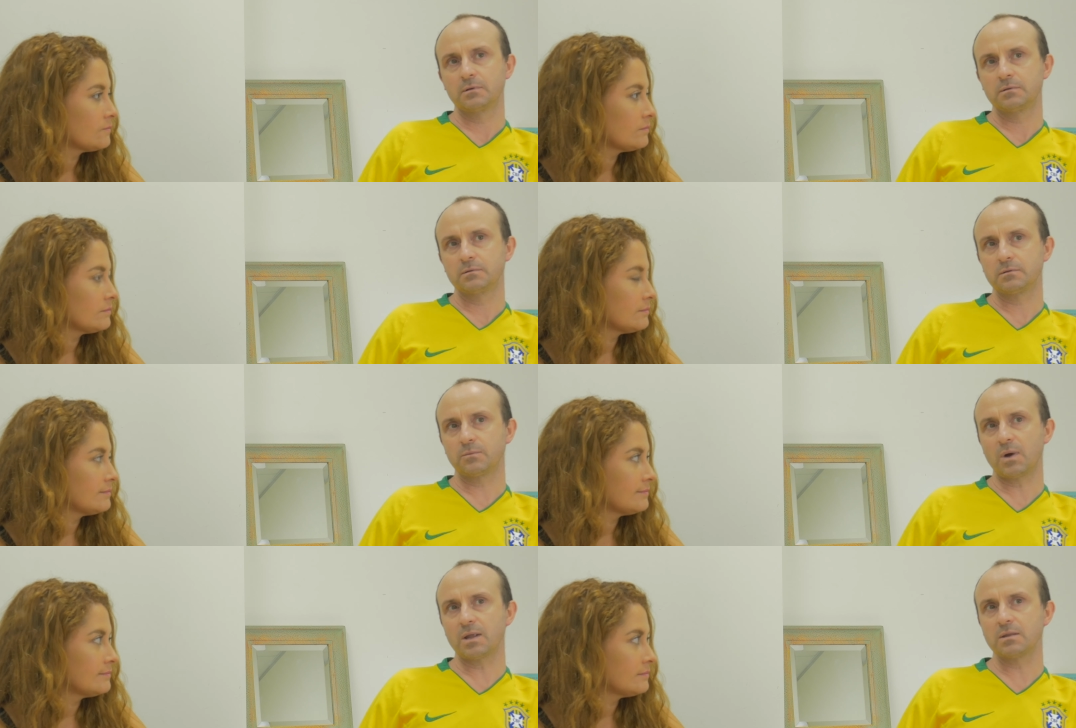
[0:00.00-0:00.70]
Speaker 1: the
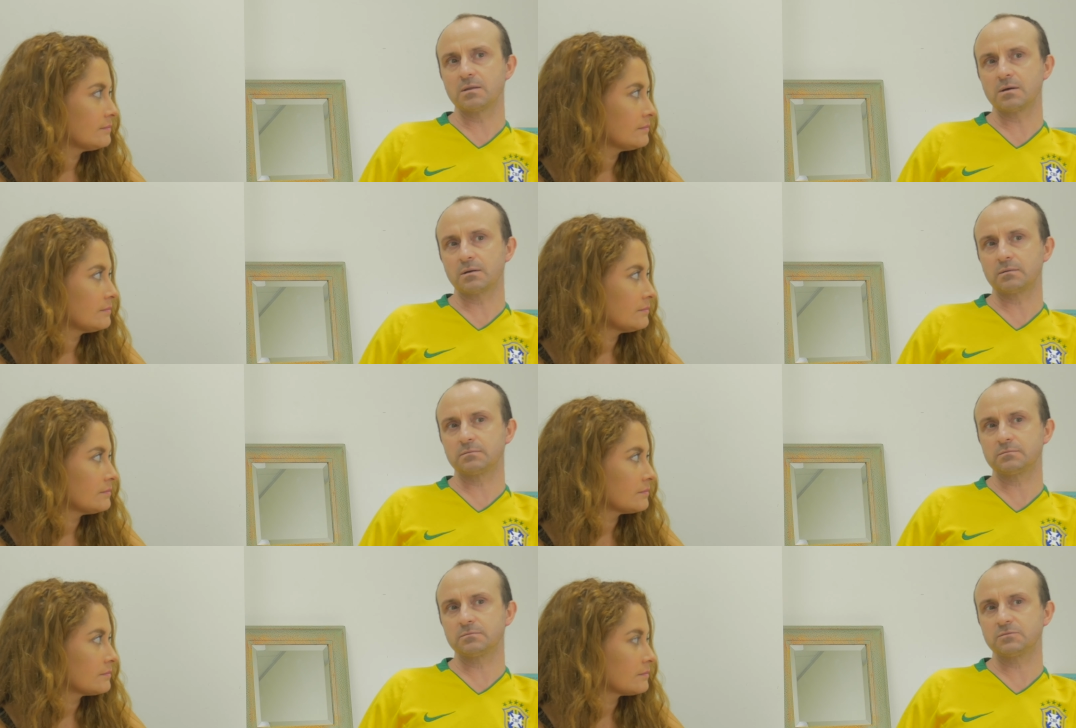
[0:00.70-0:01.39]
one that
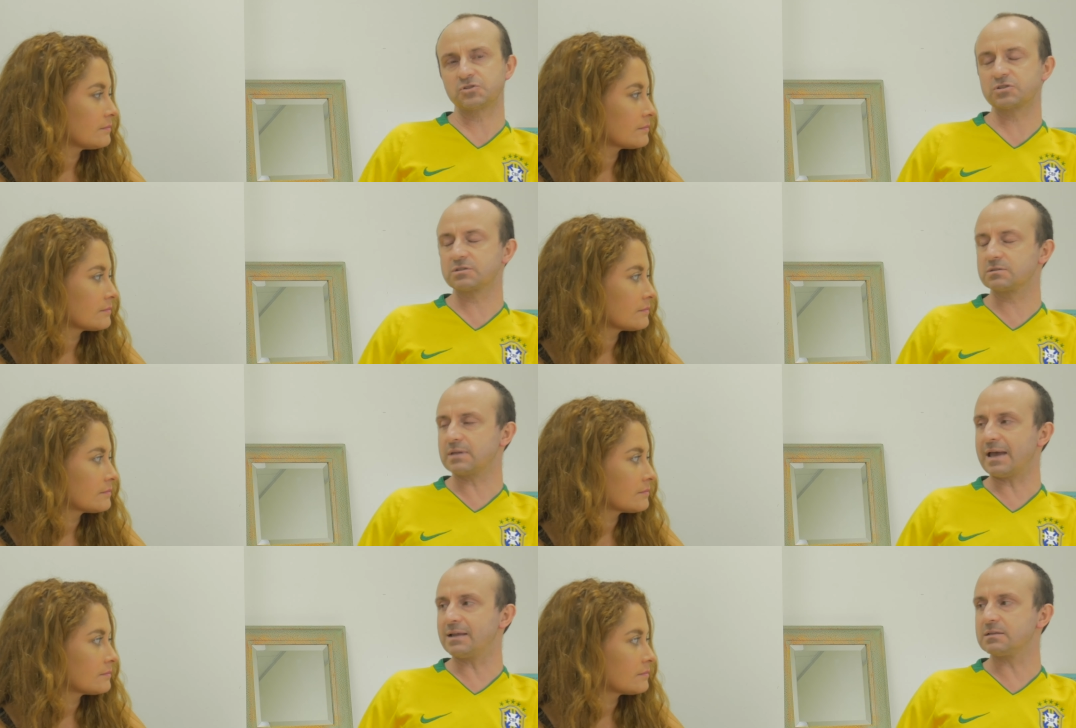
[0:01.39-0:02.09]

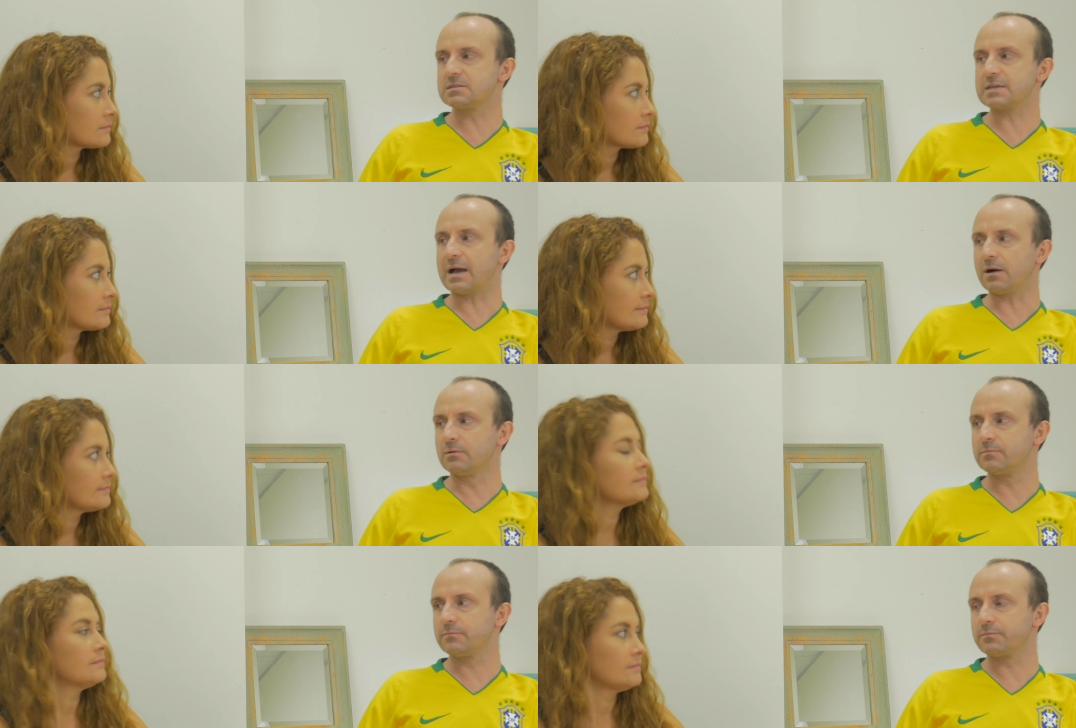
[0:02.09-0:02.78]
stands out,
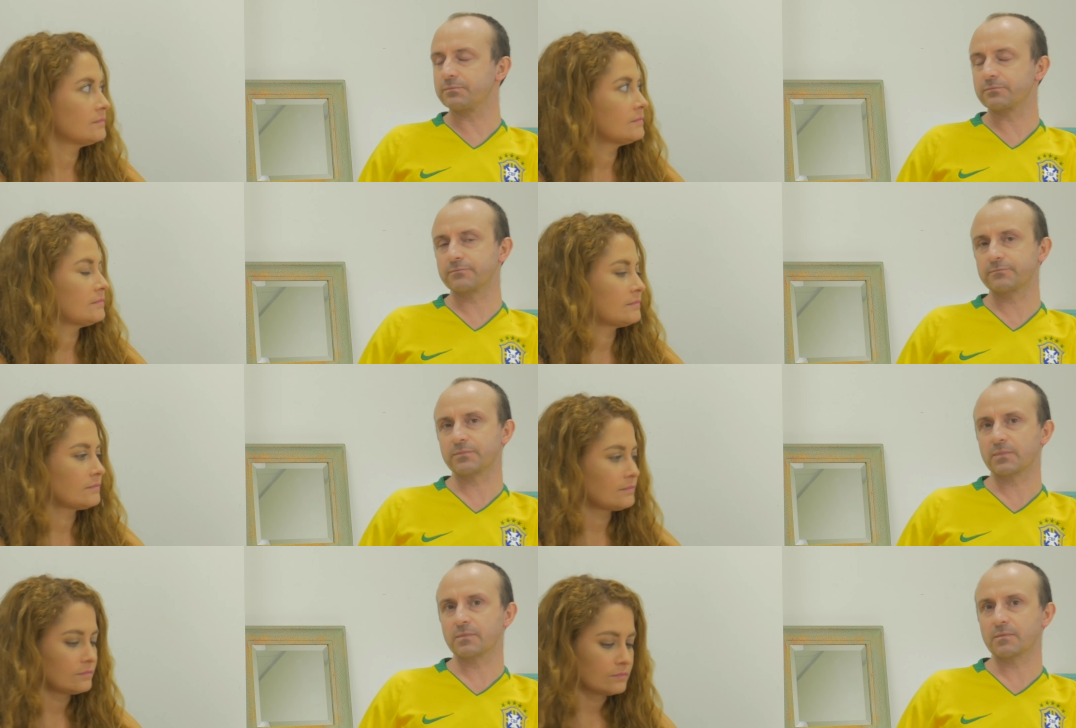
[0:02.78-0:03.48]

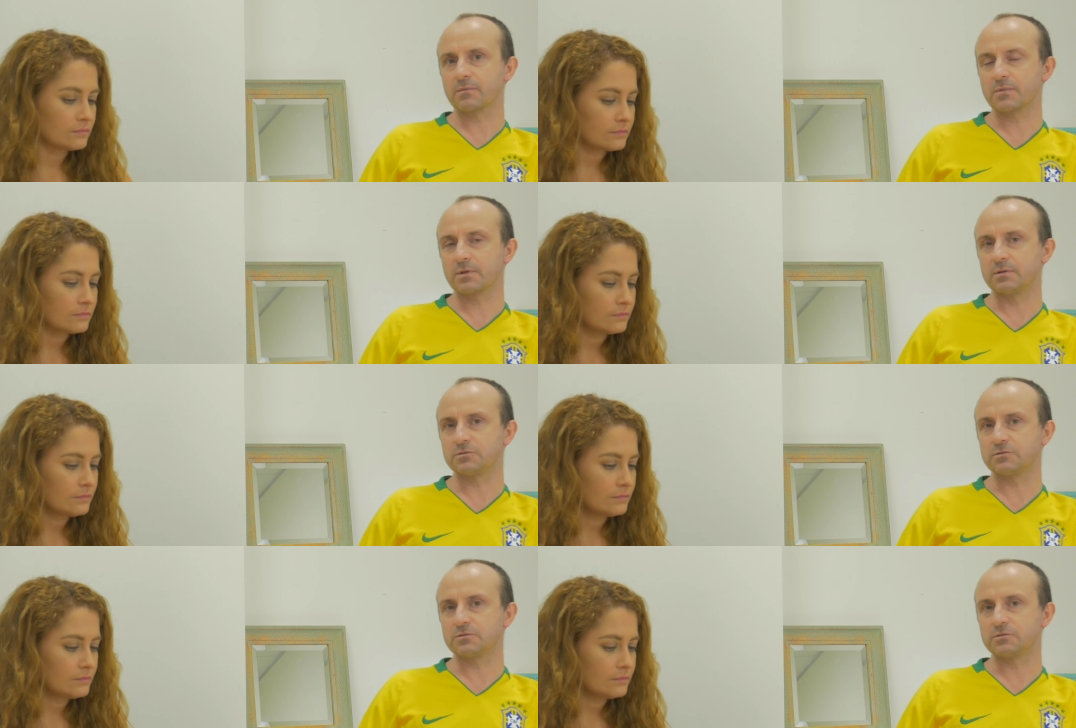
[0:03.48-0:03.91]
that